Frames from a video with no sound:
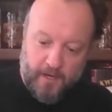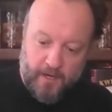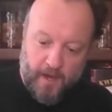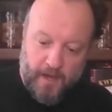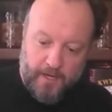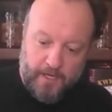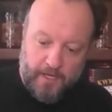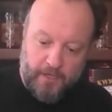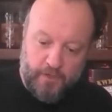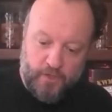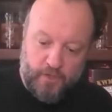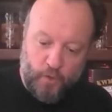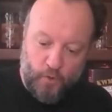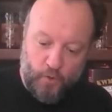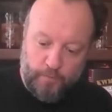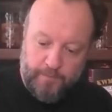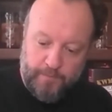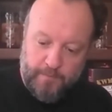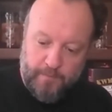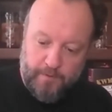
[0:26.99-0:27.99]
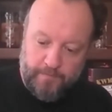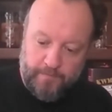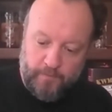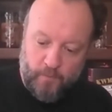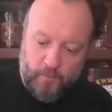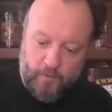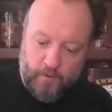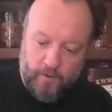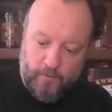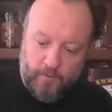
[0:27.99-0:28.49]
I think you told me
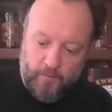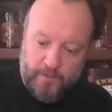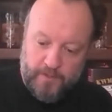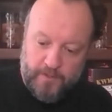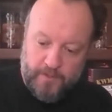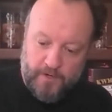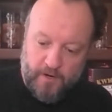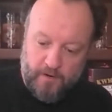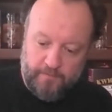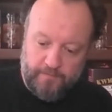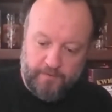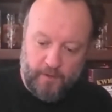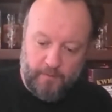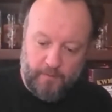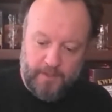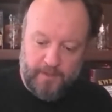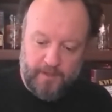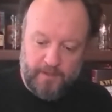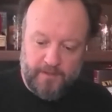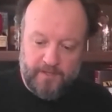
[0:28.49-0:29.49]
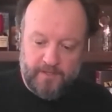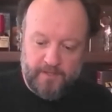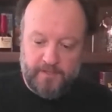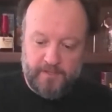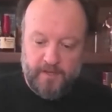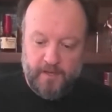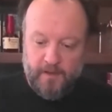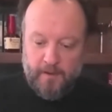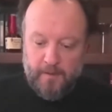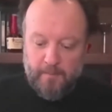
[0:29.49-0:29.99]
before we started filming that this